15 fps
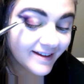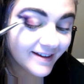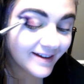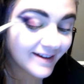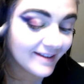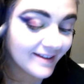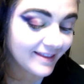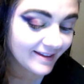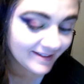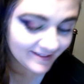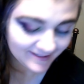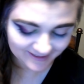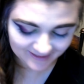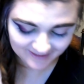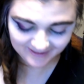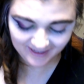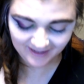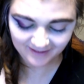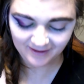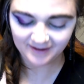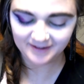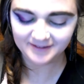He likes to say
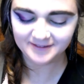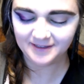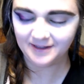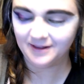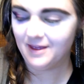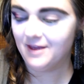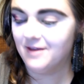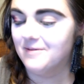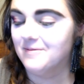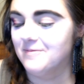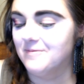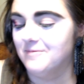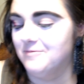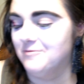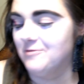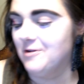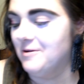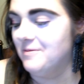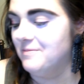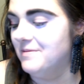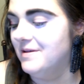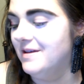lines a lot
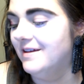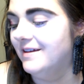from